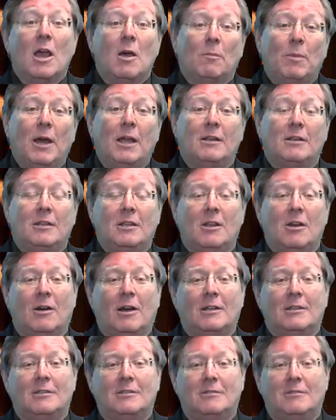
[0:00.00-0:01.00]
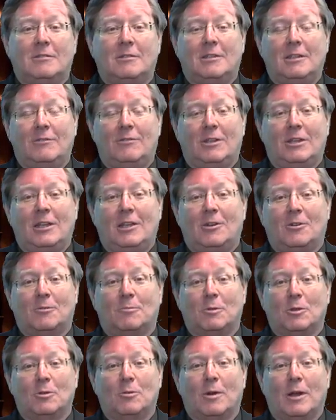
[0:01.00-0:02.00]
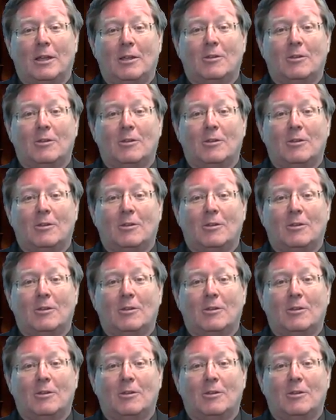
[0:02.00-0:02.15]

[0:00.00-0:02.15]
But, you know, on the D V D or Blu-ray,